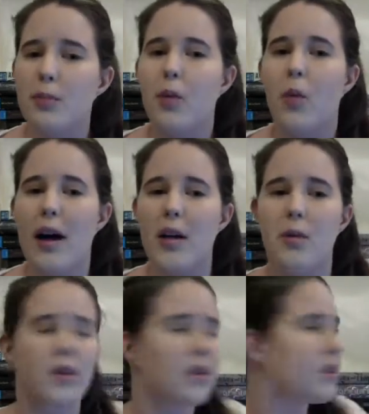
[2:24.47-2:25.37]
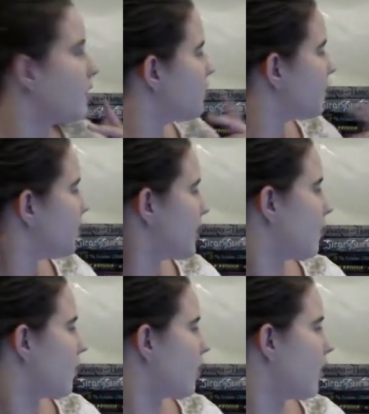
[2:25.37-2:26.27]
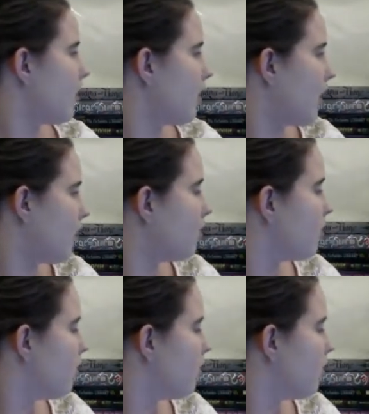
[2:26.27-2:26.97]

but YA books specifically, and